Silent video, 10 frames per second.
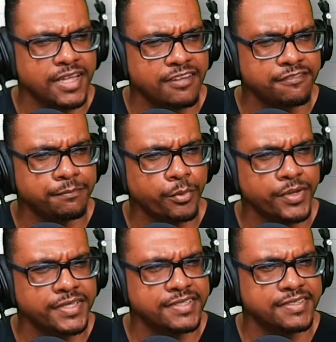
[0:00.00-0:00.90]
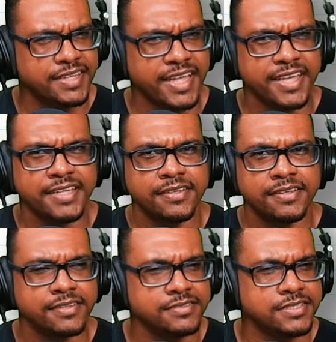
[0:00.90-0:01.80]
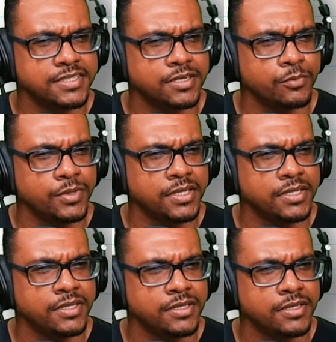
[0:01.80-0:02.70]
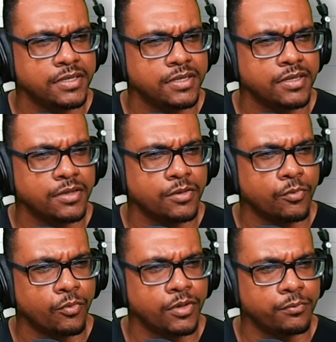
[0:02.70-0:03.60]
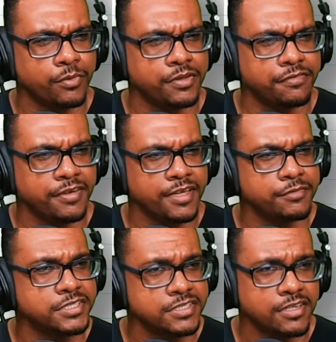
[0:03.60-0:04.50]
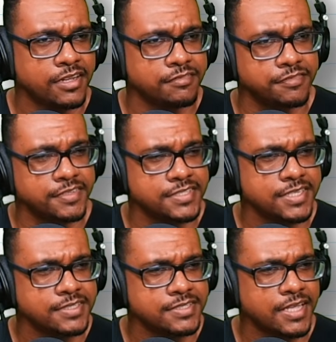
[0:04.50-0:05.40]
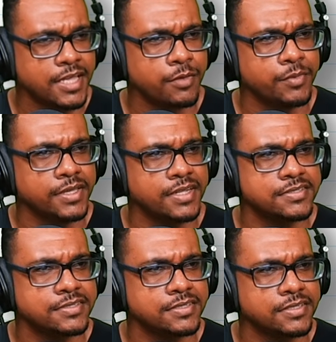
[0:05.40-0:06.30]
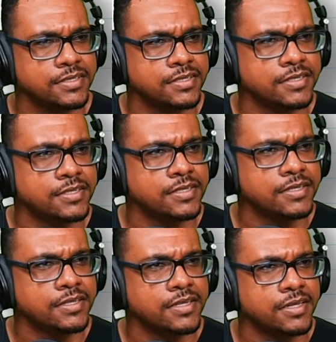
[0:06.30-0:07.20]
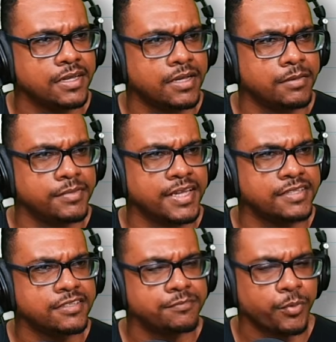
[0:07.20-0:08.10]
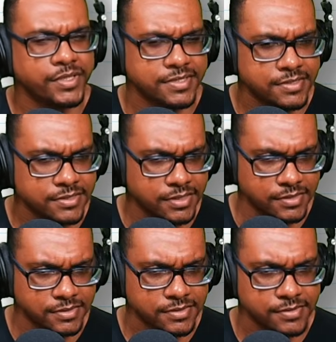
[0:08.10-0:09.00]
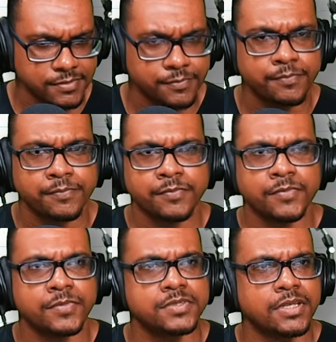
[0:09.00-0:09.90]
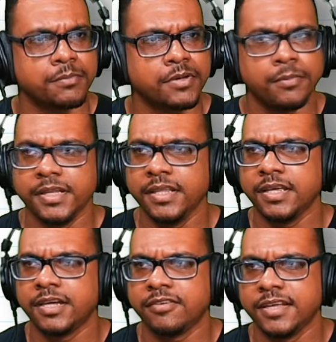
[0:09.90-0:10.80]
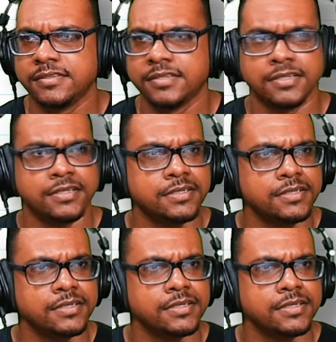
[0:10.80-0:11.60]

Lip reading: I'll have 0.9 take away 1.5, which is $1.50, and we get negative 0.6. So I'm coming here and writing